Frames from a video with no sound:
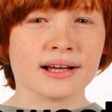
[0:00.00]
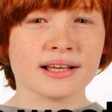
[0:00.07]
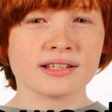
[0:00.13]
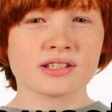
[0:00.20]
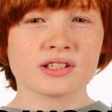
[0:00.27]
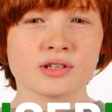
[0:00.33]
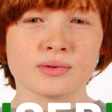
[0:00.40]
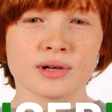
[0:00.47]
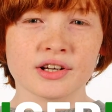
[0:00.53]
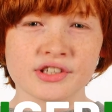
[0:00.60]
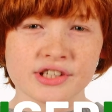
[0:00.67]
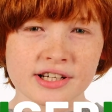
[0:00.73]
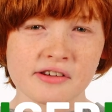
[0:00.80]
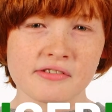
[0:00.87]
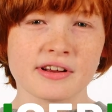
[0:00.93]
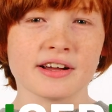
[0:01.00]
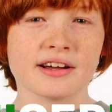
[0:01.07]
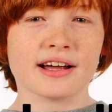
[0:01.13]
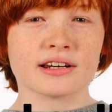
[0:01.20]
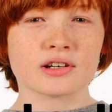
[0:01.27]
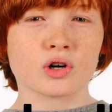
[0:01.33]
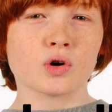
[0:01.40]
waste to
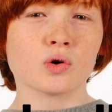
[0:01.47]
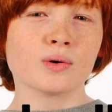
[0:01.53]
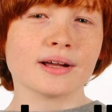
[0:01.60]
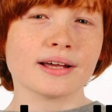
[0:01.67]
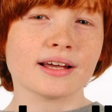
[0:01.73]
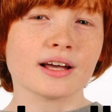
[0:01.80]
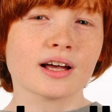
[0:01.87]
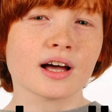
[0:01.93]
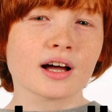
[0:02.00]
Nigeria and call it